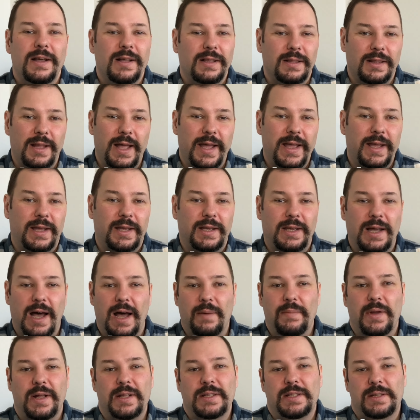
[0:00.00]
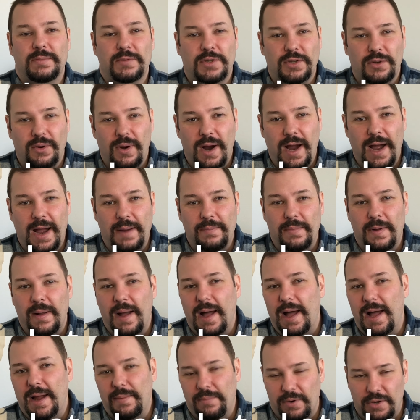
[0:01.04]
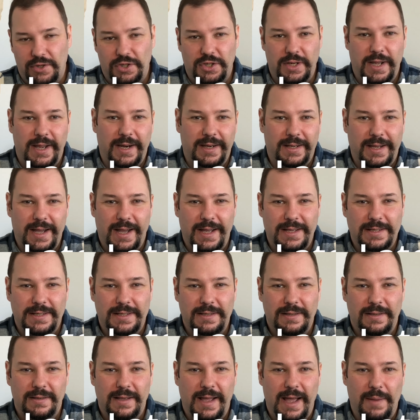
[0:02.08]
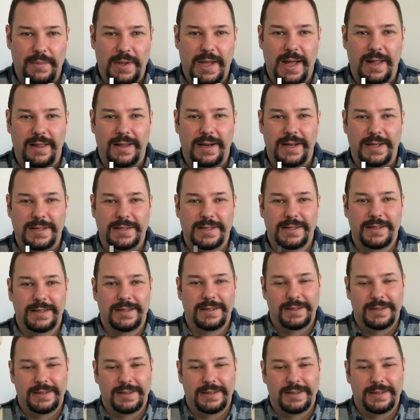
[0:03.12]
Like, comment, subscribe. I appreciate it, guys. Happy holidays.